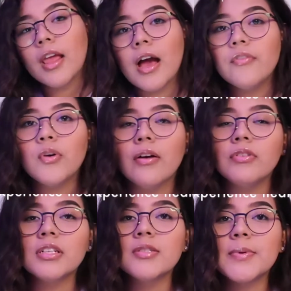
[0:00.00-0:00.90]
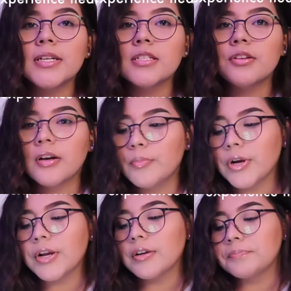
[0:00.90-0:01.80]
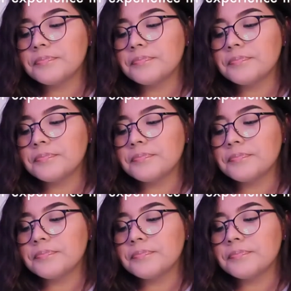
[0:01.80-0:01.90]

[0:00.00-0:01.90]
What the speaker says: have you ever experienced heartbreak?